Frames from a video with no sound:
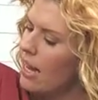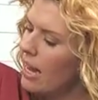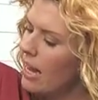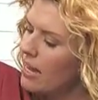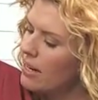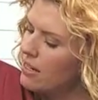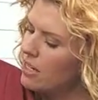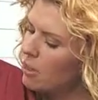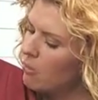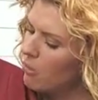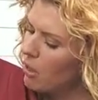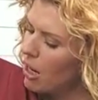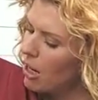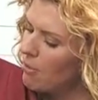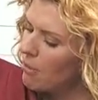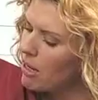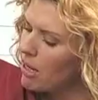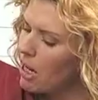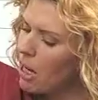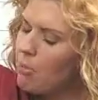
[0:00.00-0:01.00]
end up
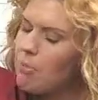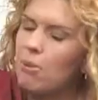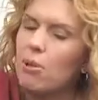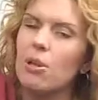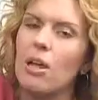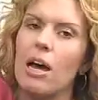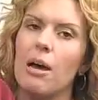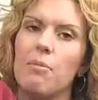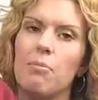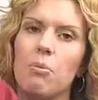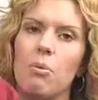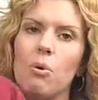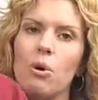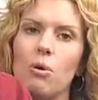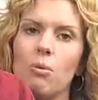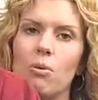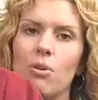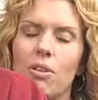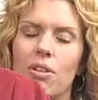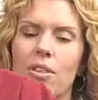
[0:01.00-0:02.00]
coming up a lot
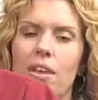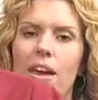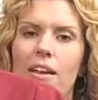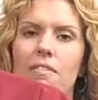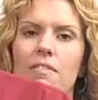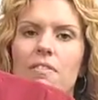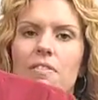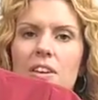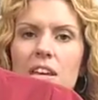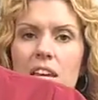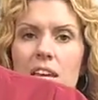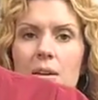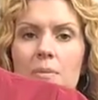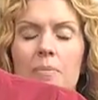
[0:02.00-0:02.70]
more with that V.